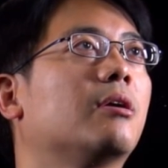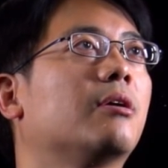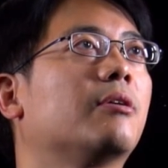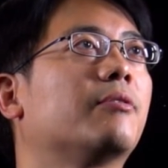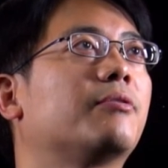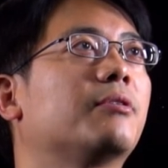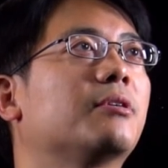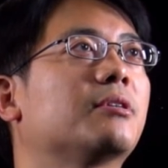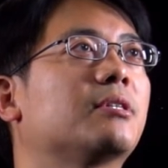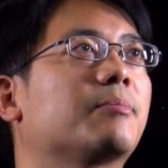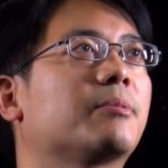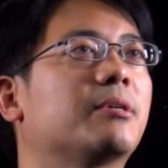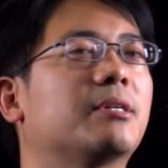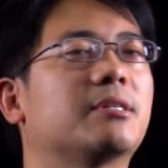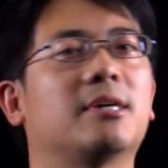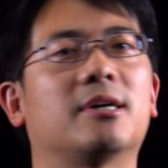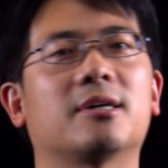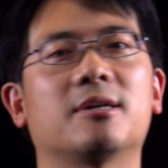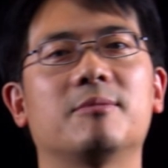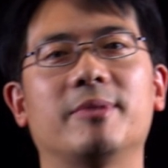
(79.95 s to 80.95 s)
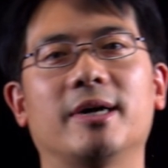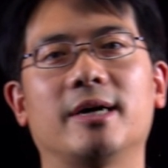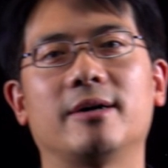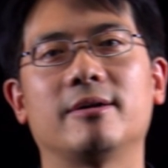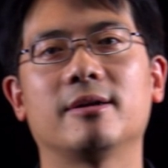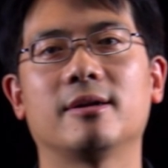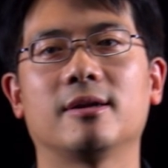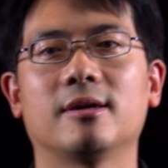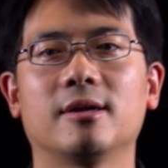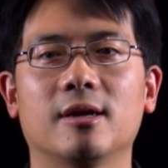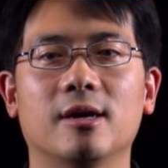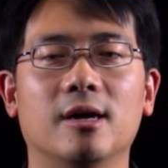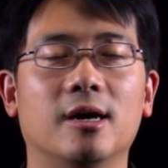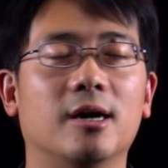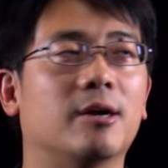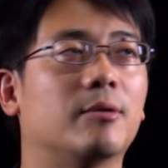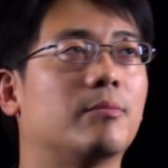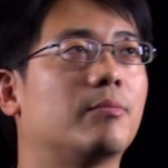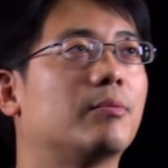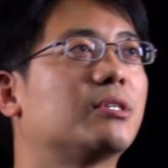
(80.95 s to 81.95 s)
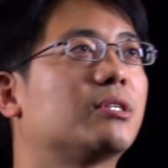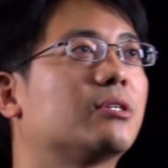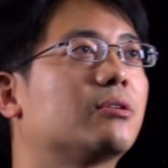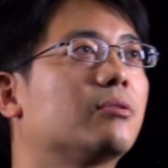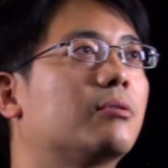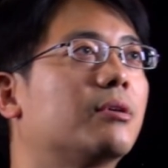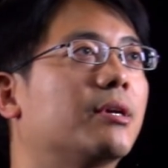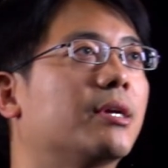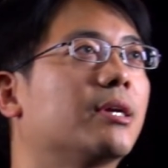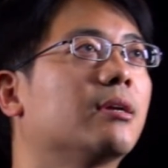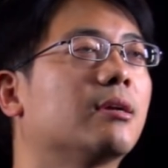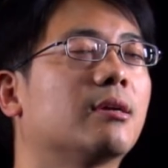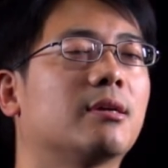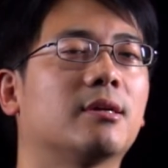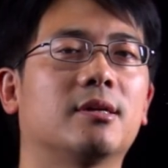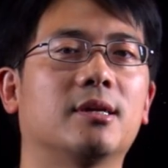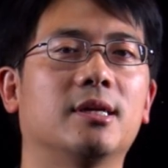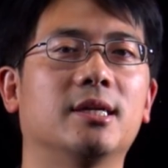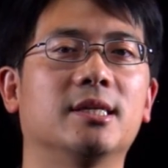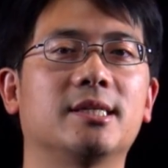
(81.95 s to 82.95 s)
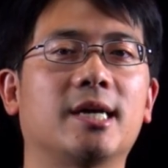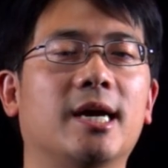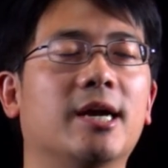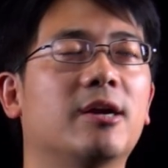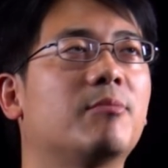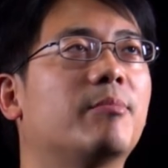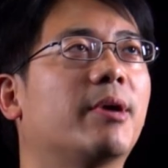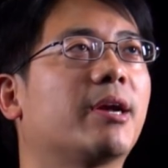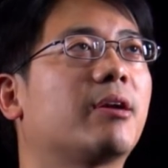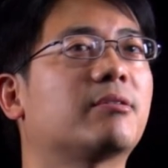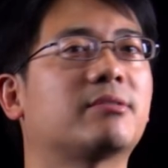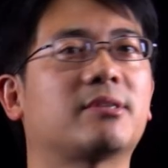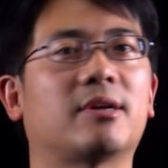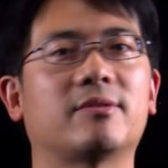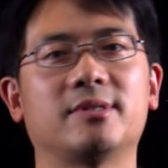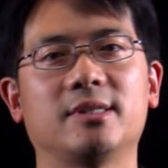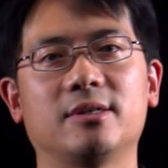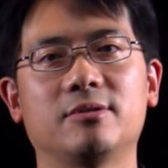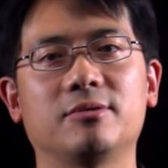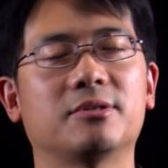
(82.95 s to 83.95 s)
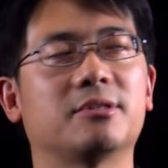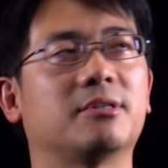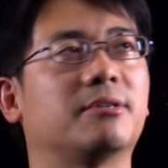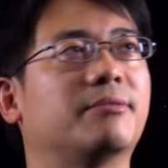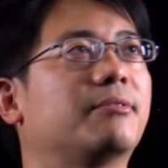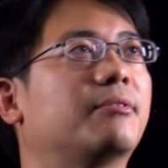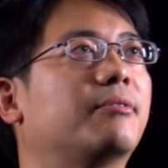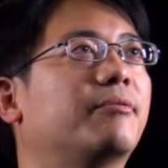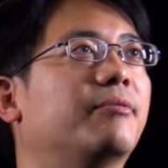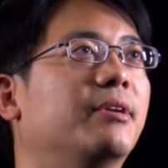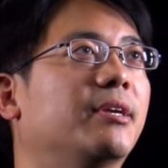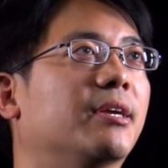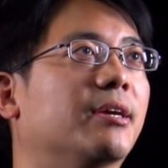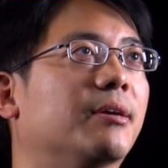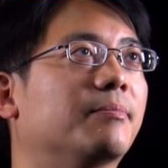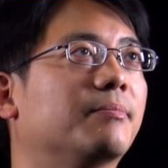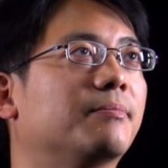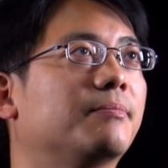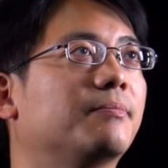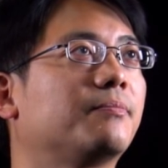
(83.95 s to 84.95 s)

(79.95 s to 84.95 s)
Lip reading: First, I'm going to talk about restoring an entire Microsoft SQL Server VM.